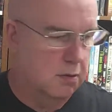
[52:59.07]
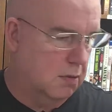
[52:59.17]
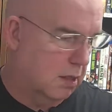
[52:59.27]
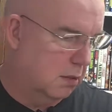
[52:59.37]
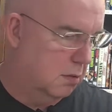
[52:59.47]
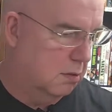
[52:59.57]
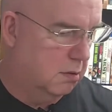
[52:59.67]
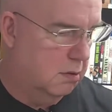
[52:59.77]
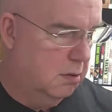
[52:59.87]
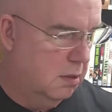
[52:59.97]
right?
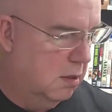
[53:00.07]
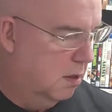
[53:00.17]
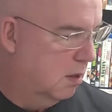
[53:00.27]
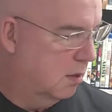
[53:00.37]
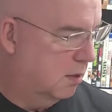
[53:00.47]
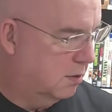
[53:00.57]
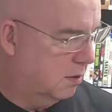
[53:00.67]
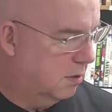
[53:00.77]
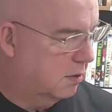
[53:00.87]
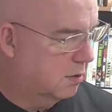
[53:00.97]
This
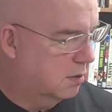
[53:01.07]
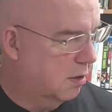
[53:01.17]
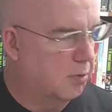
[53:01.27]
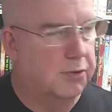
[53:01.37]
is number